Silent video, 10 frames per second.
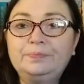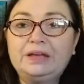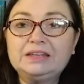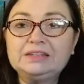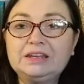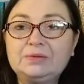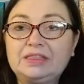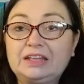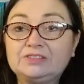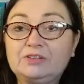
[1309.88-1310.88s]
But anyway,
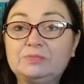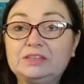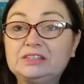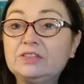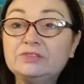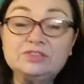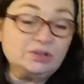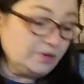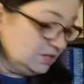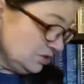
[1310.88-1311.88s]
that's from the Southern Sewing